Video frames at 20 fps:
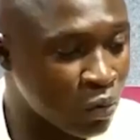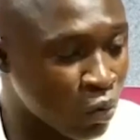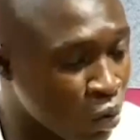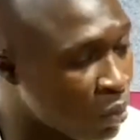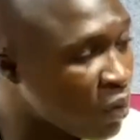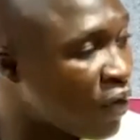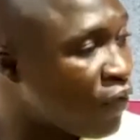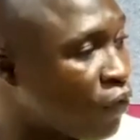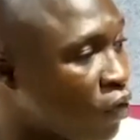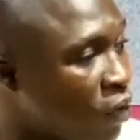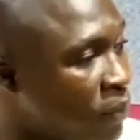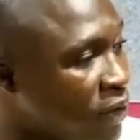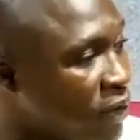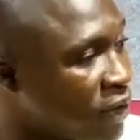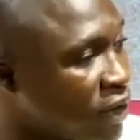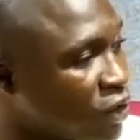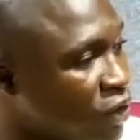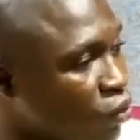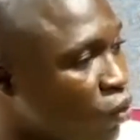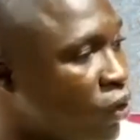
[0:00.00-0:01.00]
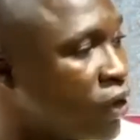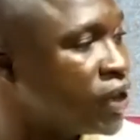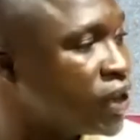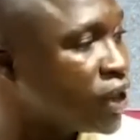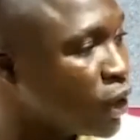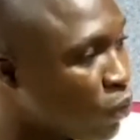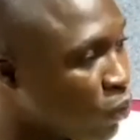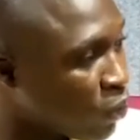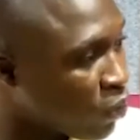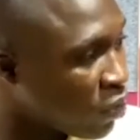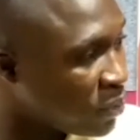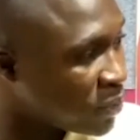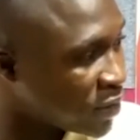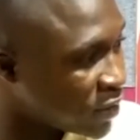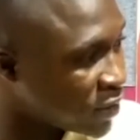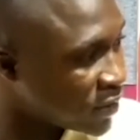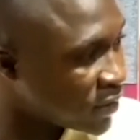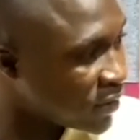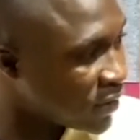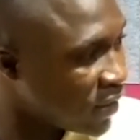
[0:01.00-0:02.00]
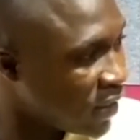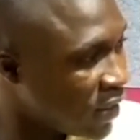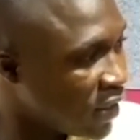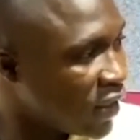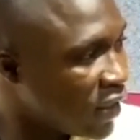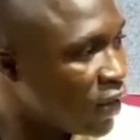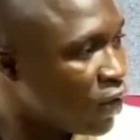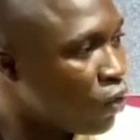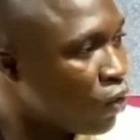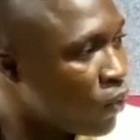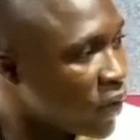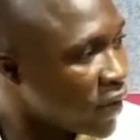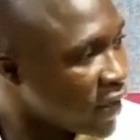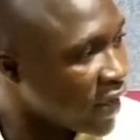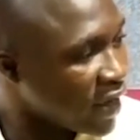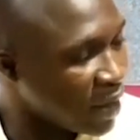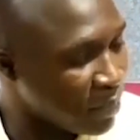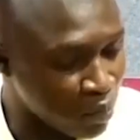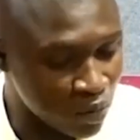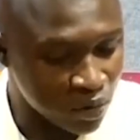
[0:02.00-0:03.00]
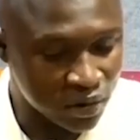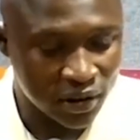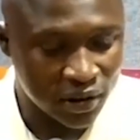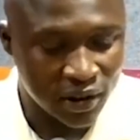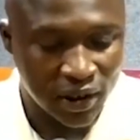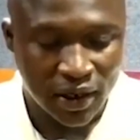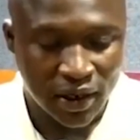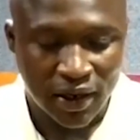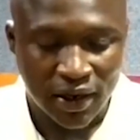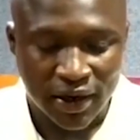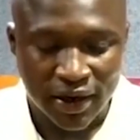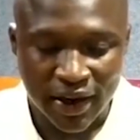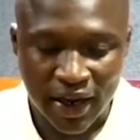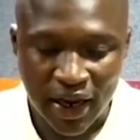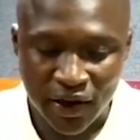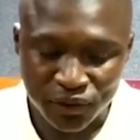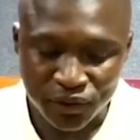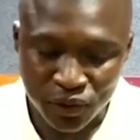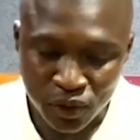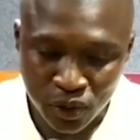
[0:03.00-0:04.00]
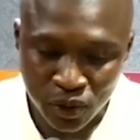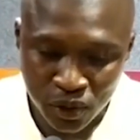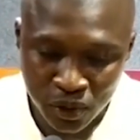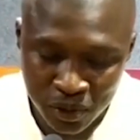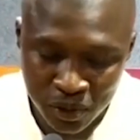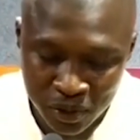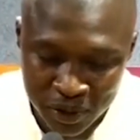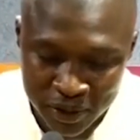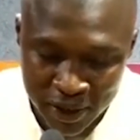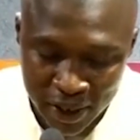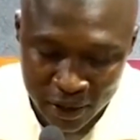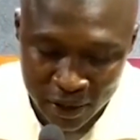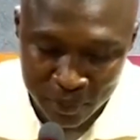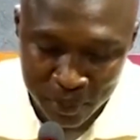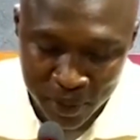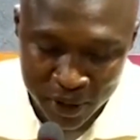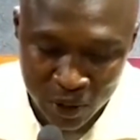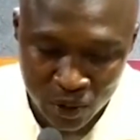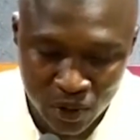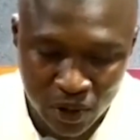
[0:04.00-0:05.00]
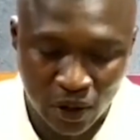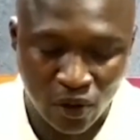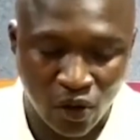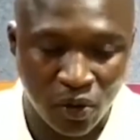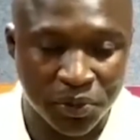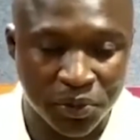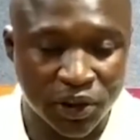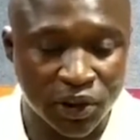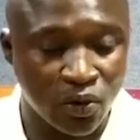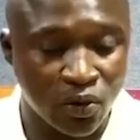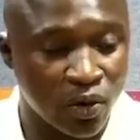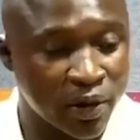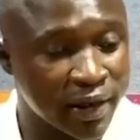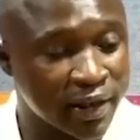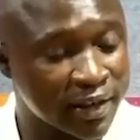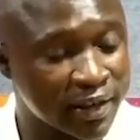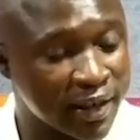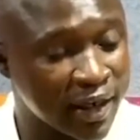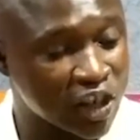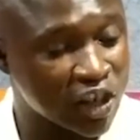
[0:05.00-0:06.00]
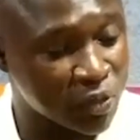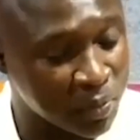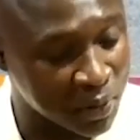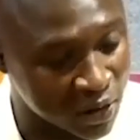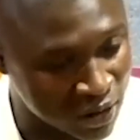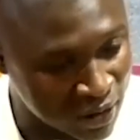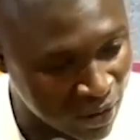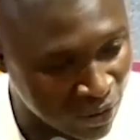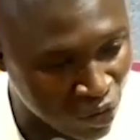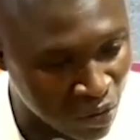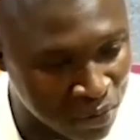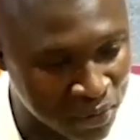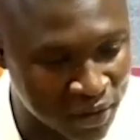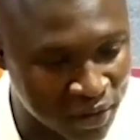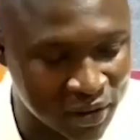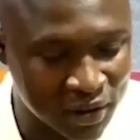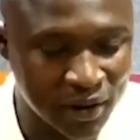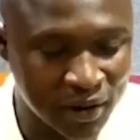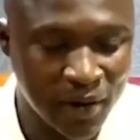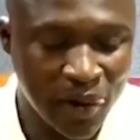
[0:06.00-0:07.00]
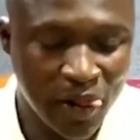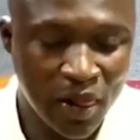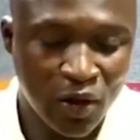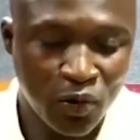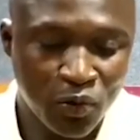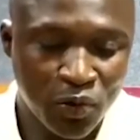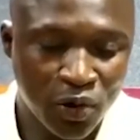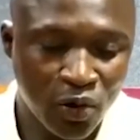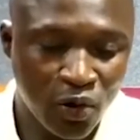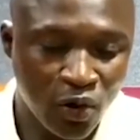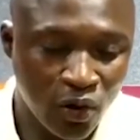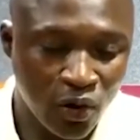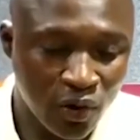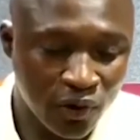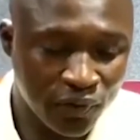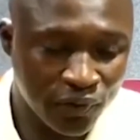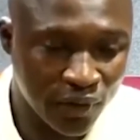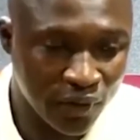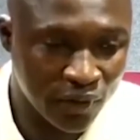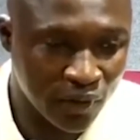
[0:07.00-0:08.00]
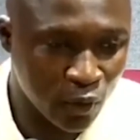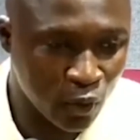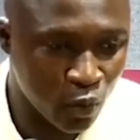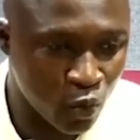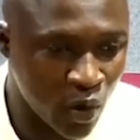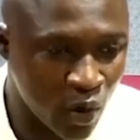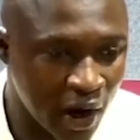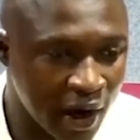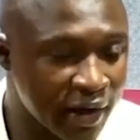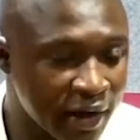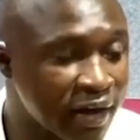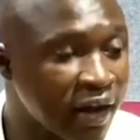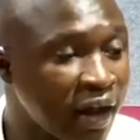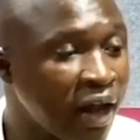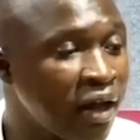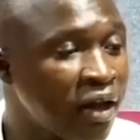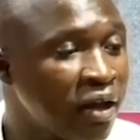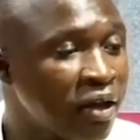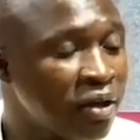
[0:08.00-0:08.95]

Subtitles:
group of committees or a single committee. When that happens, they have to, that particular committee or that special committee will go for wider,